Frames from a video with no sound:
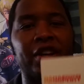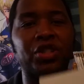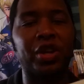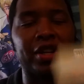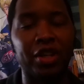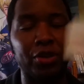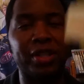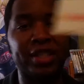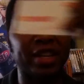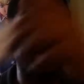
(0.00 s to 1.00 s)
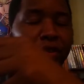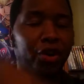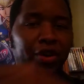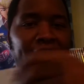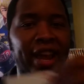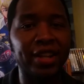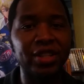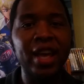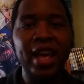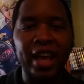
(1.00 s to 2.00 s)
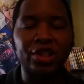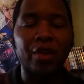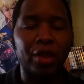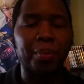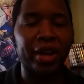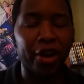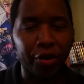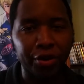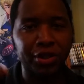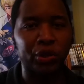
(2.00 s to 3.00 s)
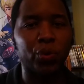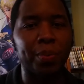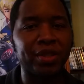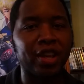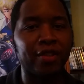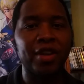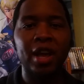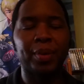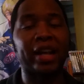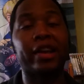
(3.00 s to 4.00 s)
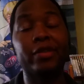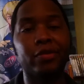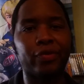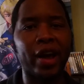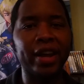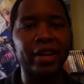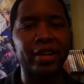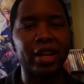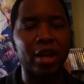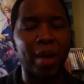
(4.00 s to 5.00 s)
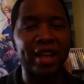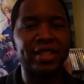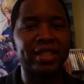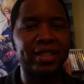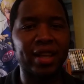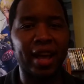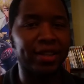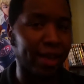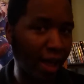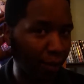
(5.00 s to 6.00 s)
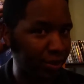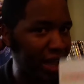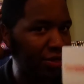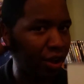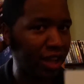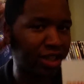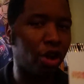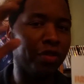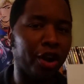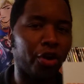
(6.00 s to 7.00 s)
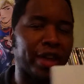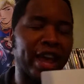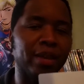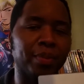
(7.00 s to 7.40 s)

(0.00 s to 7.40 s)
so you can use this at different arcades and level up your characters and equip stuff. But I couldn't find it. I saw all the arcade